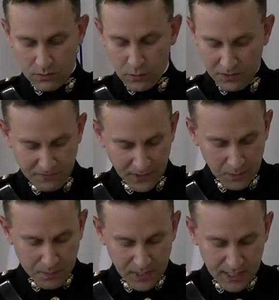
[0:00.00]
or the
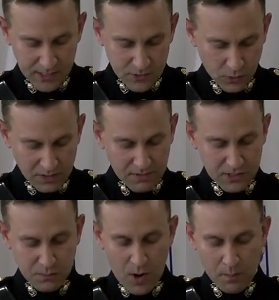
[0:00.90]
Philippines, or even the
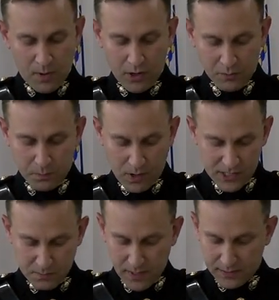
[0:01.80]
small part of
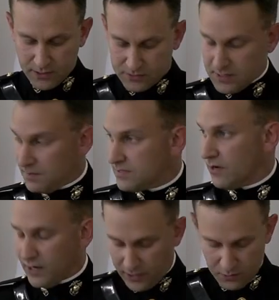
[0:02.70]
Prospect Hill
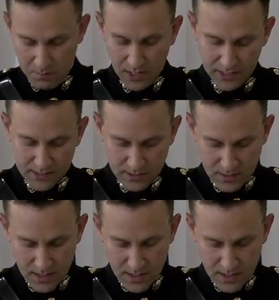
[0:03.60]
Cemetery here in Millis,